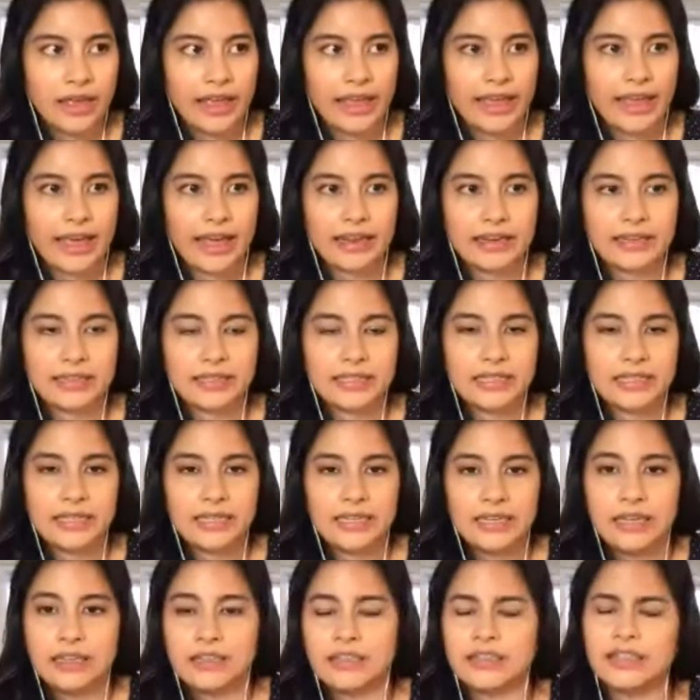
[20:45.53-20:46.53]
And
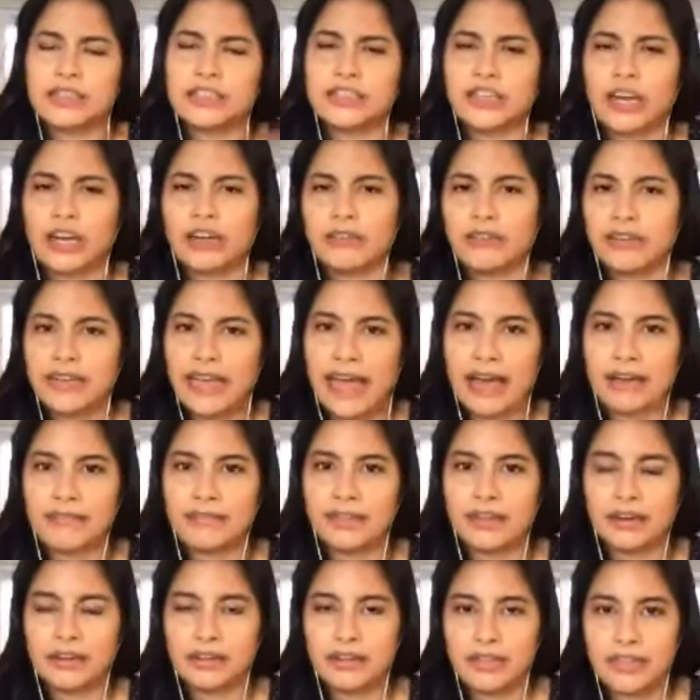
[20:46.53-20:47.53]
just a general
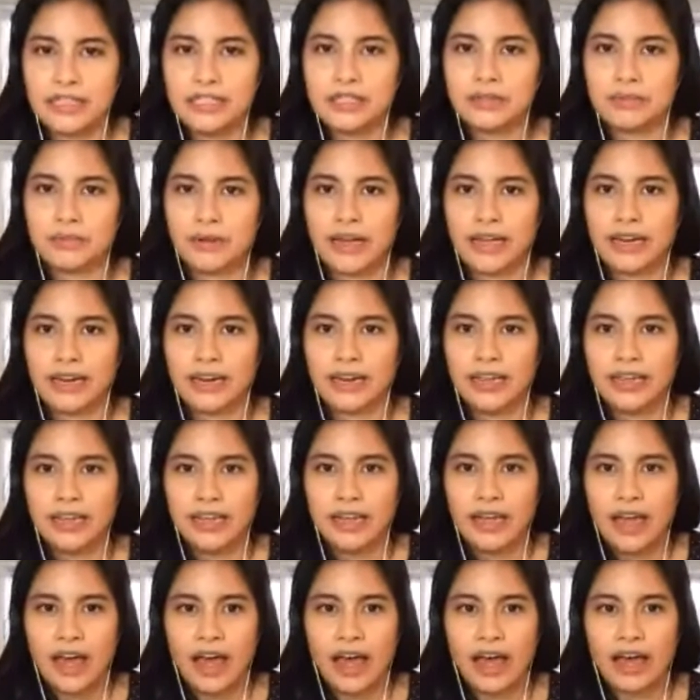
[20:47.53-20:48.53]
caveat in this one,
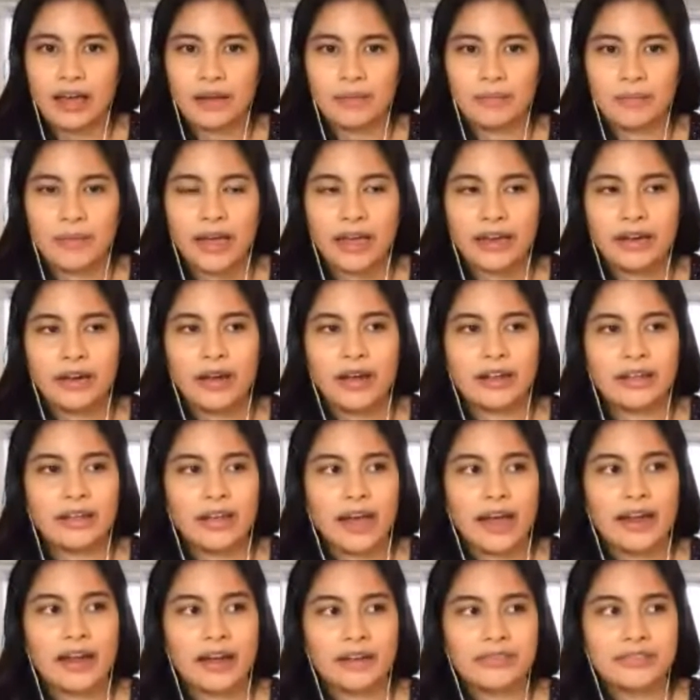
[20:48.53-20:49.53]
um, I know I,
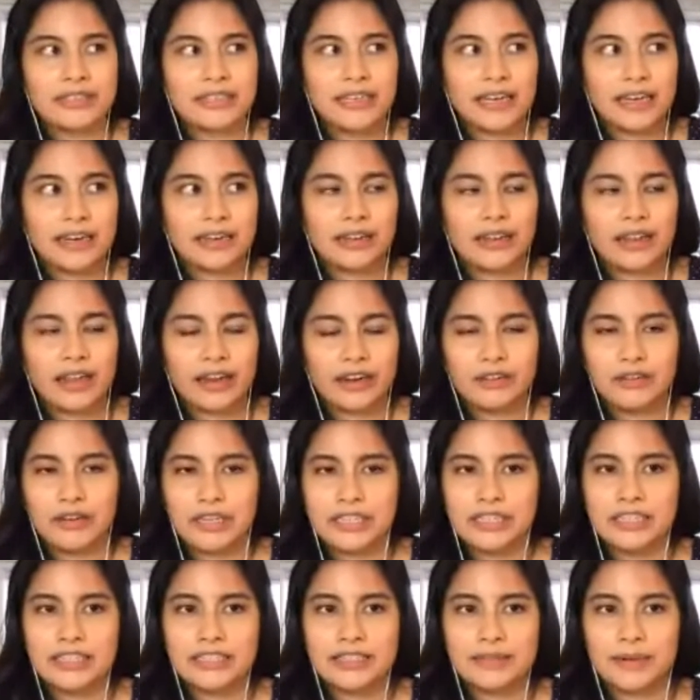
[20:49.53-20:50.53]
I, often get a lot of
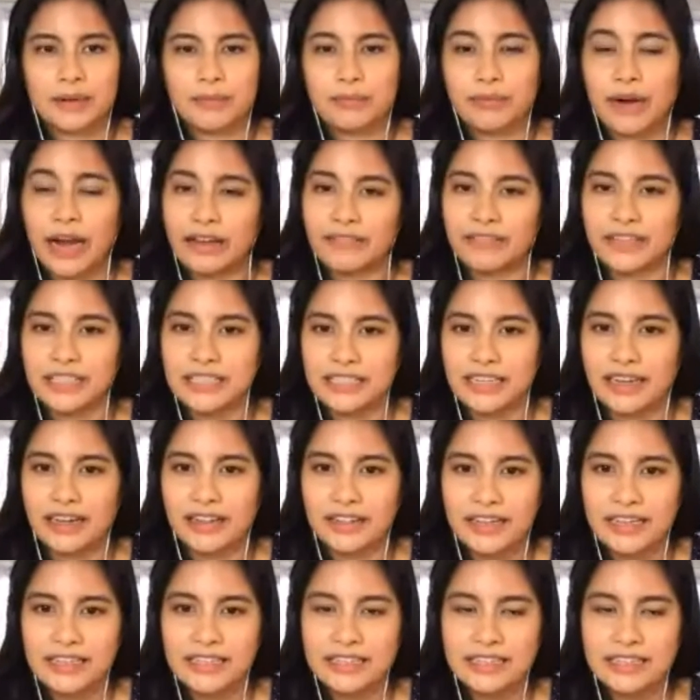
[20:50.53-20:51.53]
questions about privacy
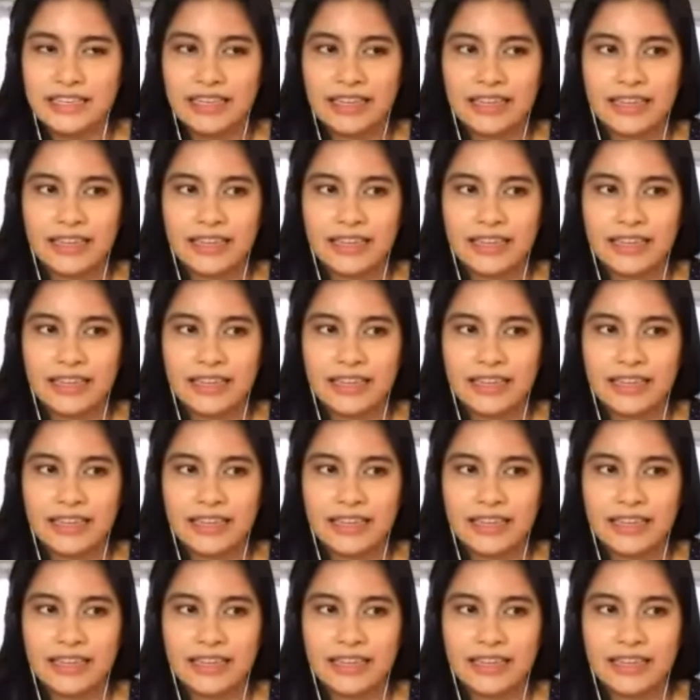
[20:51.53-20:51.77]
on this,